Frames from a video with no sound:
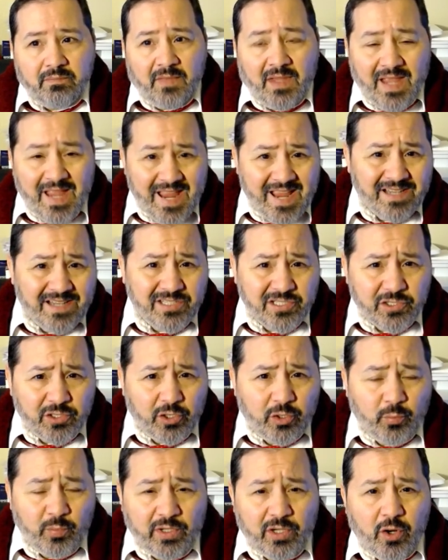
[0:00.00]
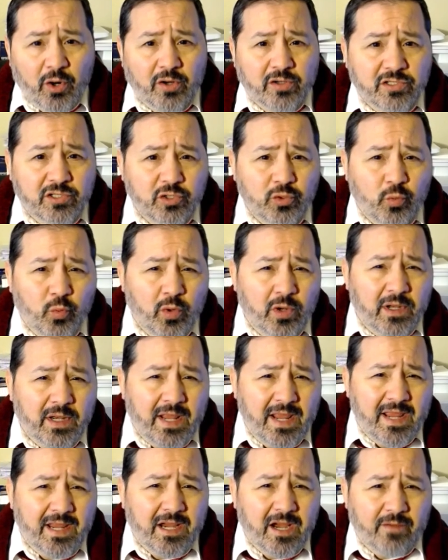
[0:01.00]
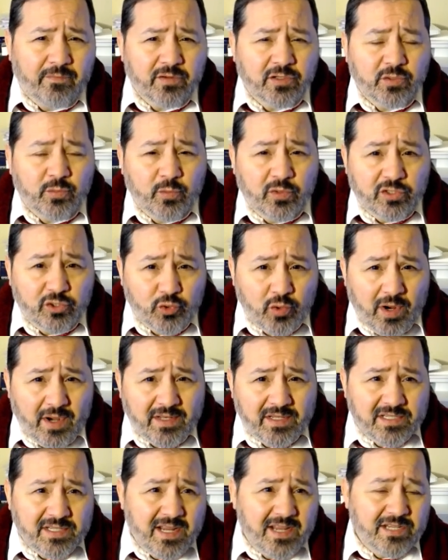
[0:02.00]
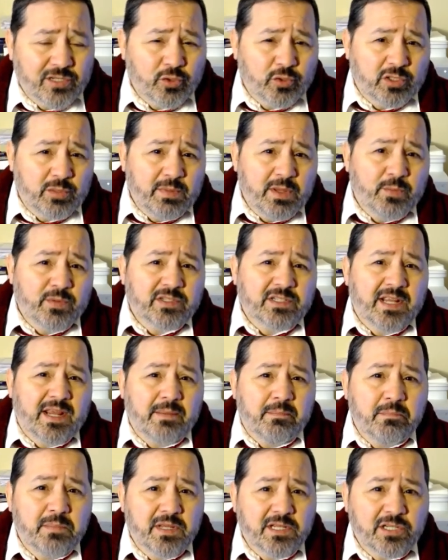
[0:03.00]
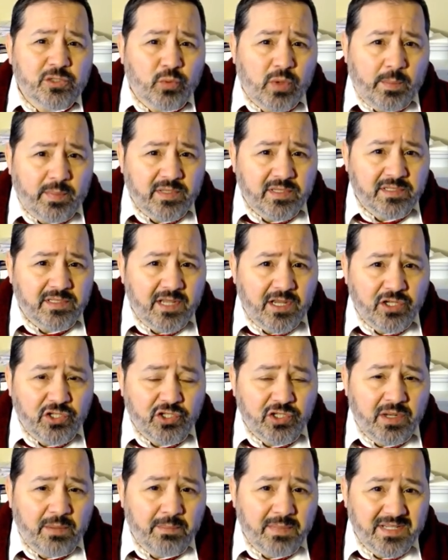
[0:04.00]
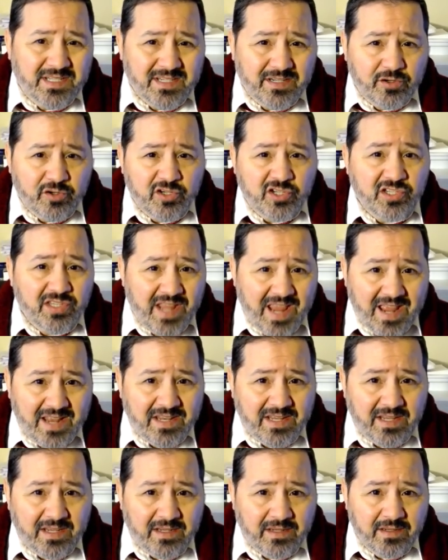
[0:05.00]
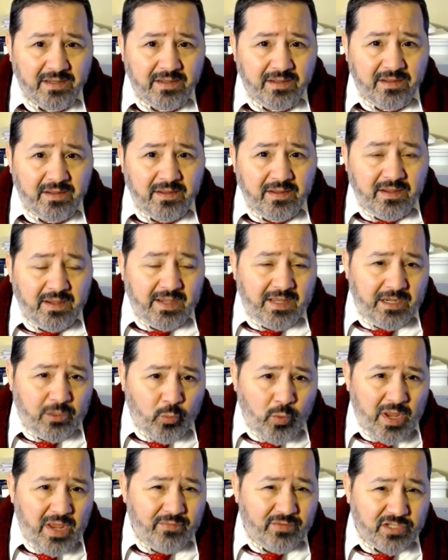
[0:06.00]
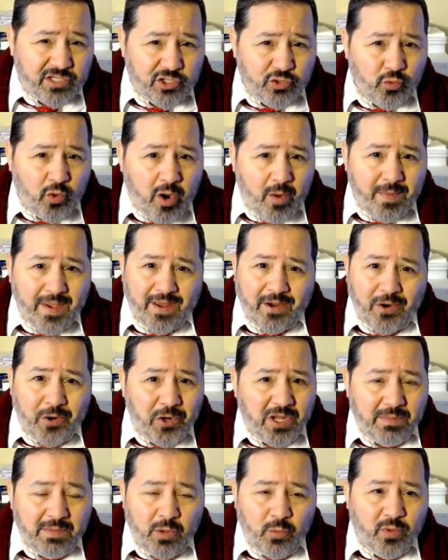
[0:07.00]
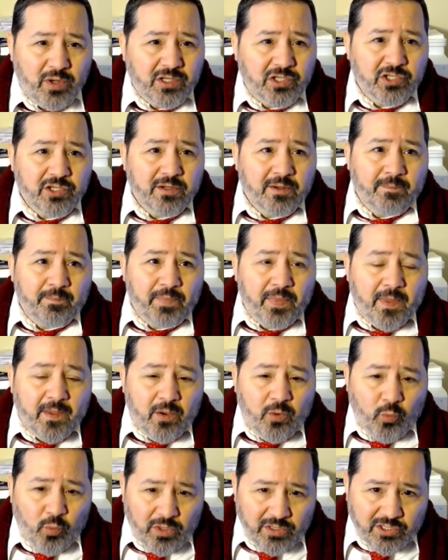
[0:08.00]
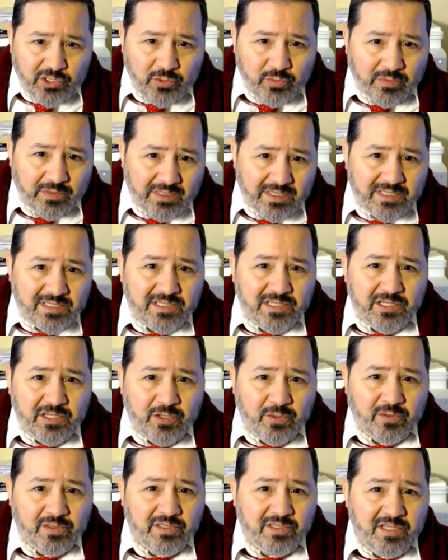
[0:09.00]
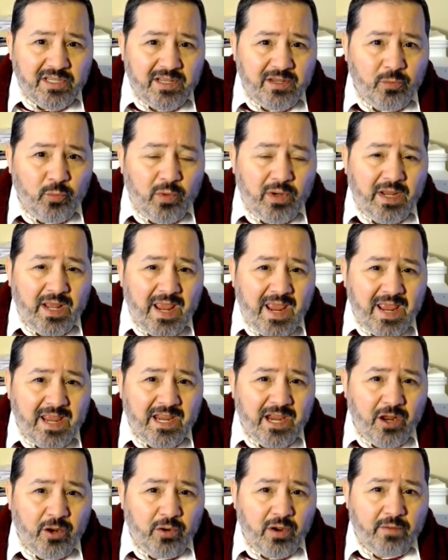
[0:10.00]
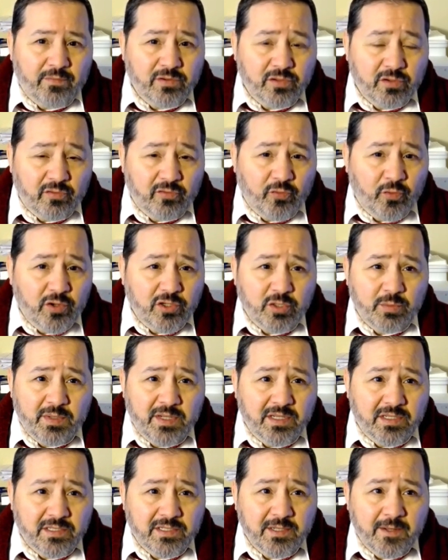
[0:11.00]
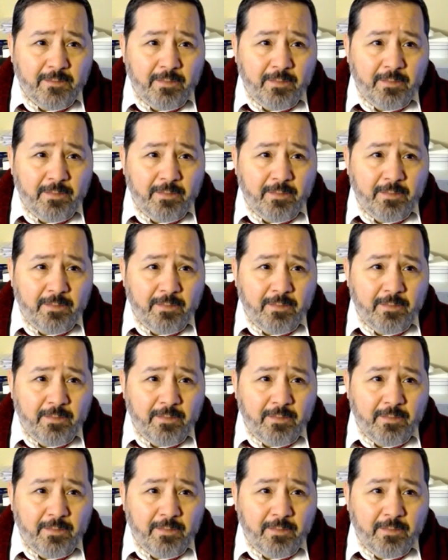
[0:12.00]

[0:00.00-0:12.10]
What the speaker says: answer in regards to what Hank Hanegraaff was trying to say. So to me, it was a misrepresentation, a misunderstanding, in a way of a straw man argument, which once you listen, you'll see what Hank Hanegraaff is referring to. Because